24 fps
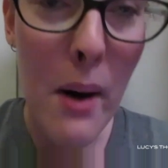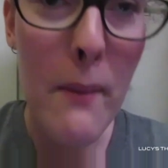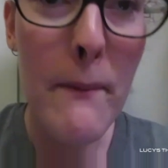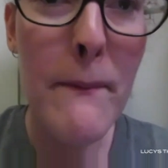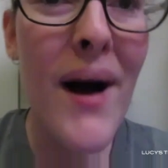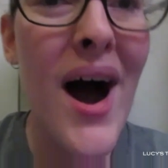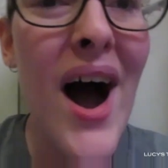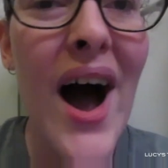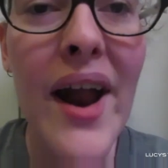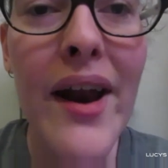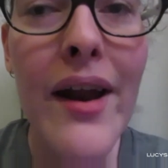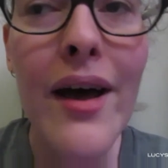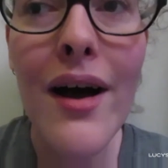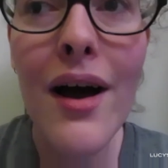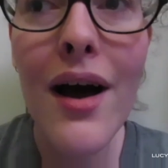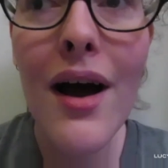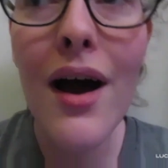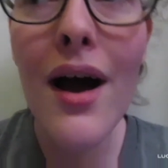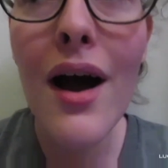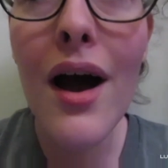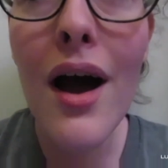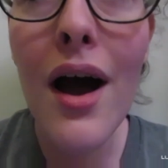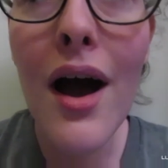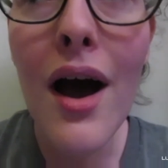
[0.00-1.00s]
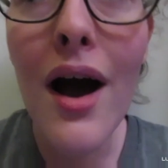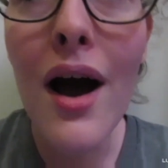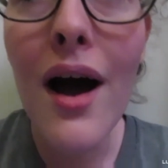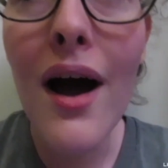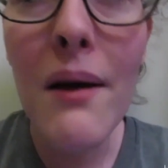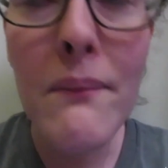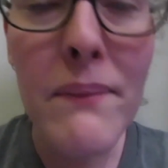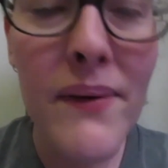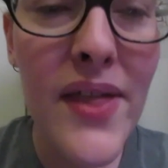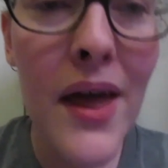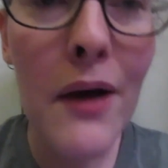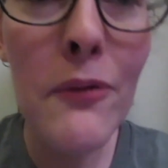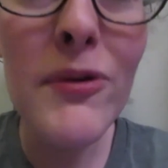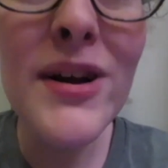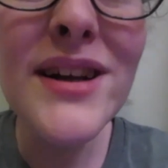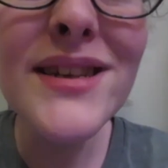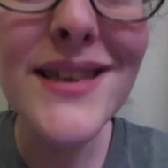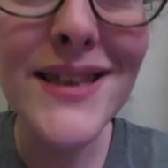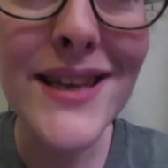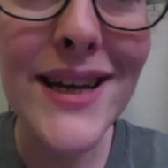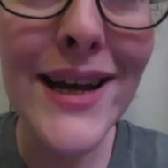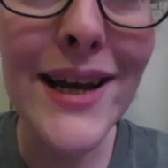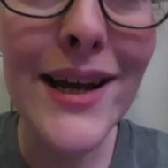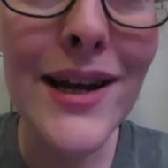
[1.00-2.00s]
But then we
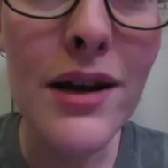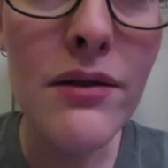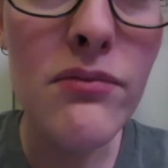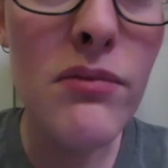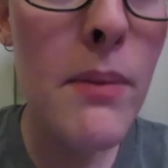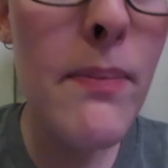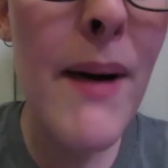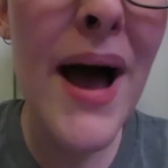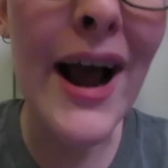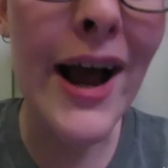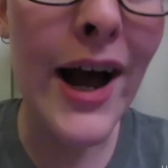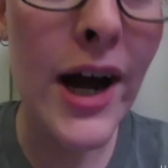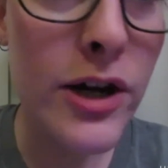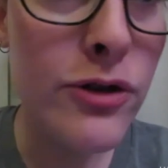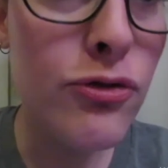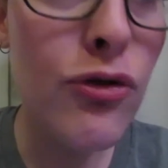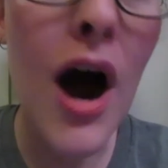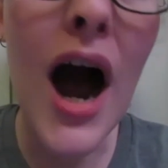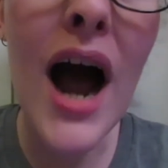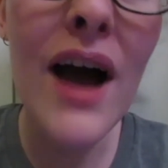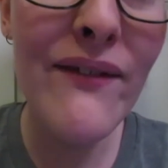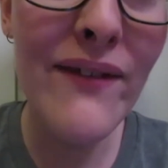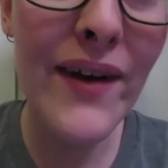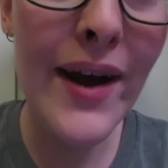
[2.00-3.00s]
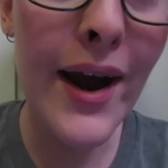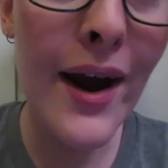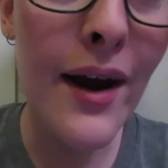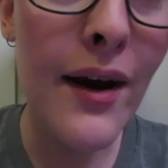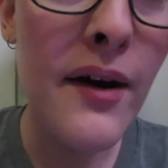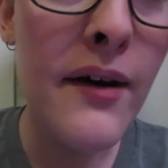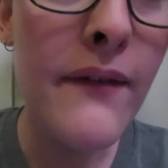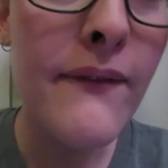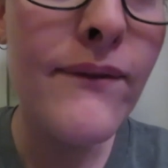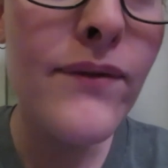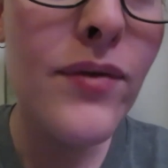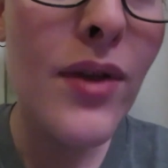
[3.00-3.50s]
see Rebecca driving,